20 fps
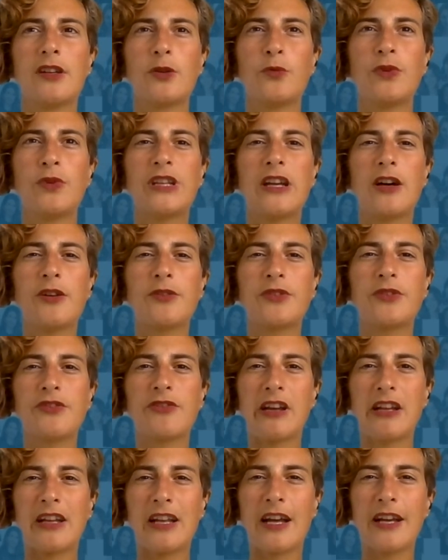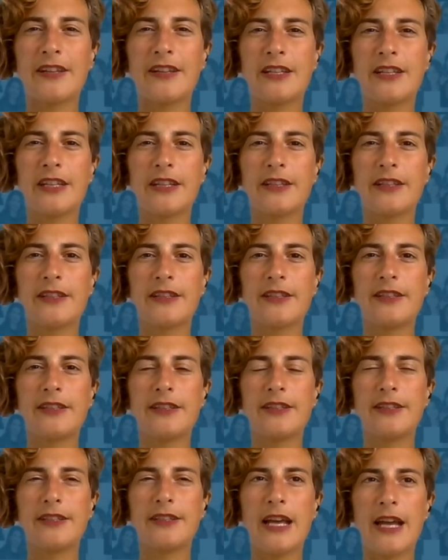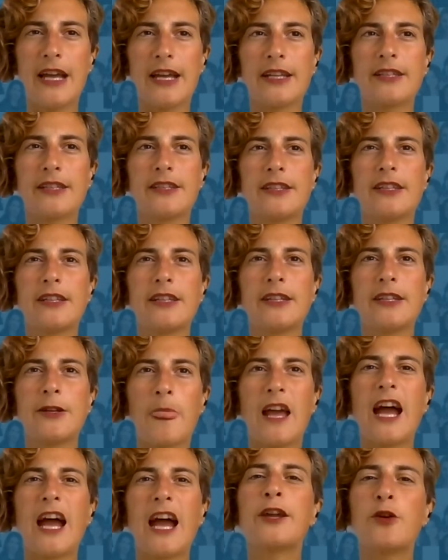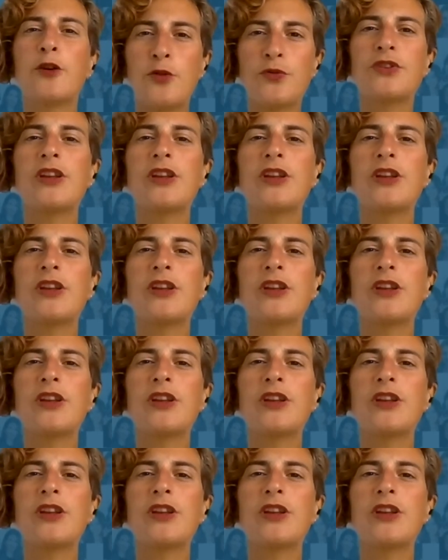without realizing that I could